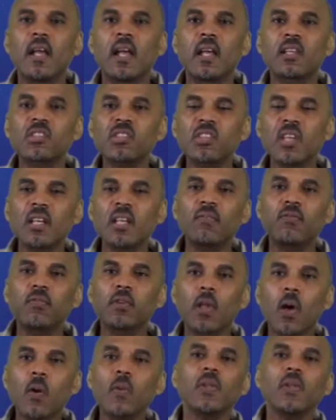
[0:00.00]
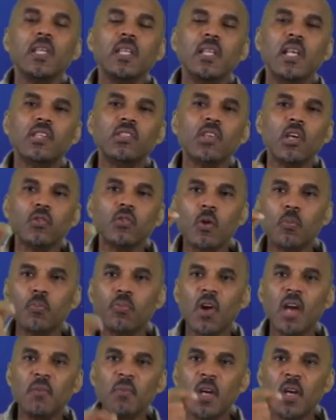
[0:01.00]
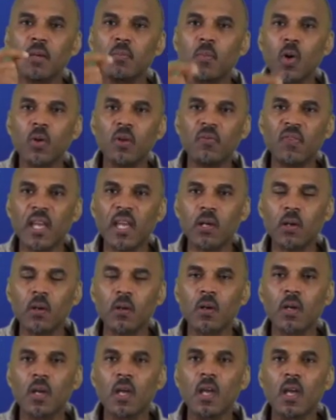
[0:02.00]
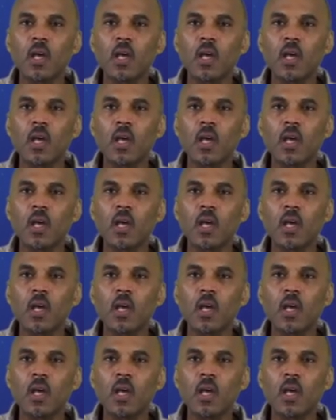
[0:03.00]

instead of loneliness as her primary motivator,